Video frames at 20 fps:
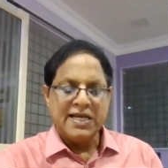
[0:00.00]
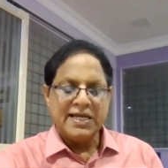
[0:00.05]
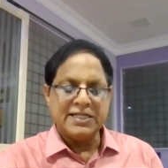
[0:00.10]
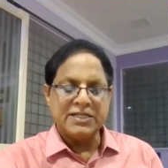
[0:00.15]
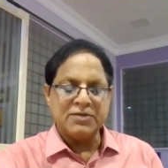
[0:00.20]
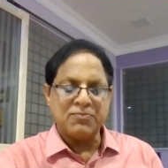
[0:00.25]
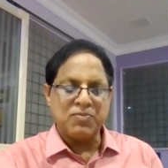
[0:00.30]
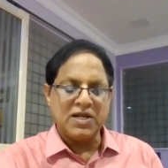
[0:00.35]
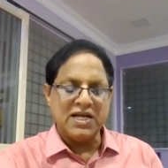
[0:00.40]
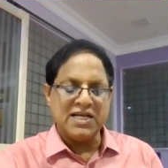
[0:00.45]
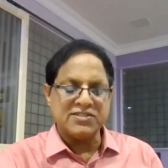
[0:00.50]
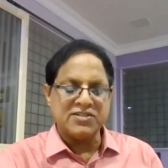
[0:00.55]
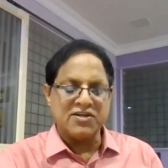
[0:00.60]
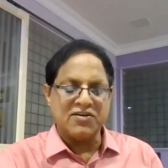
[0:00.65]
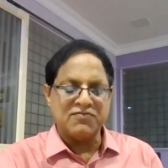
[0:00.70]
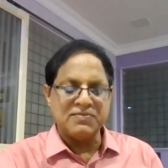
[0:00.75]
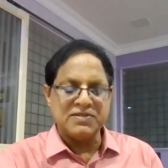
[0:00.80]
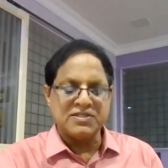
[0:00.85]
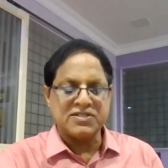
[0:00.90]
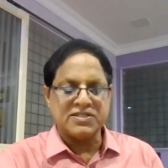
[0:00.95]
in the place
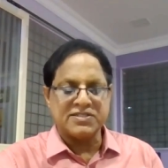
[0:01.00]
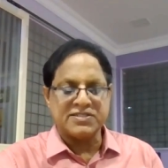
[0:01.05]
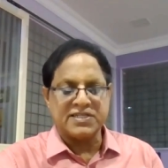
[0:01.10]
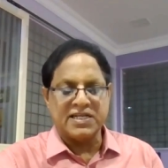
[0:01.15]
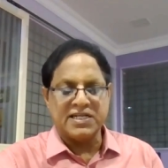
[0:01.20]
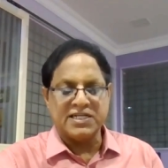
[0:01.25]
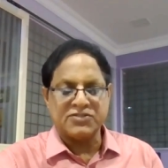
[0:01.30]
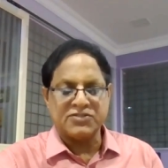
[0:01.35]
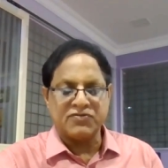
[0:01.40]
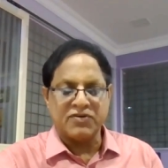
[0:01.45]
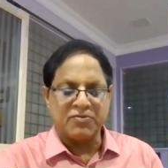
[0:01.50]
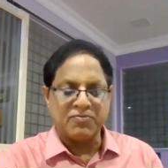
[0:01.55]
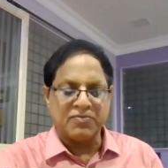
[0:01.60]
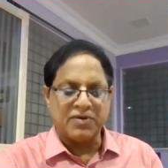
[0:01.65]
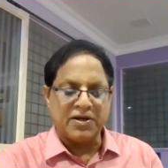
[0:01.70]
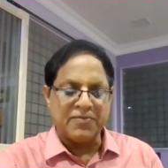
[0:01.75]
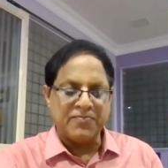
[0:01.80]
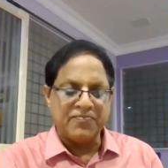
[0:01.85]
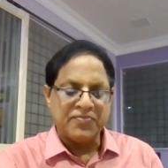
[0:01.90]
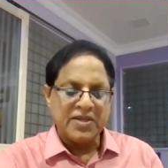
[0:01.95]
of Mr. Sailesh Verma.